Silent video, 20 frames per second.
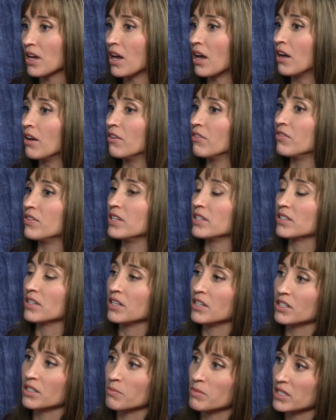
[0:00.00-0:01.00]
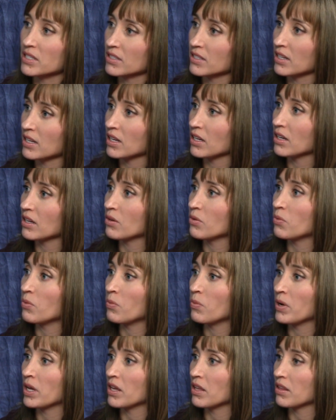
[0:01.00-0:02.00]
of this intimacy
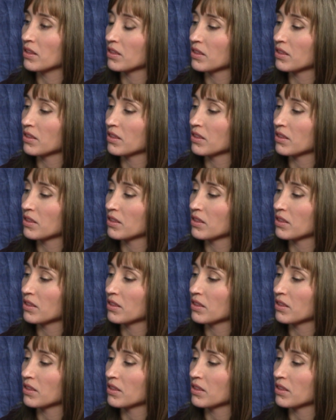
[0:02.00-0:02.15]
with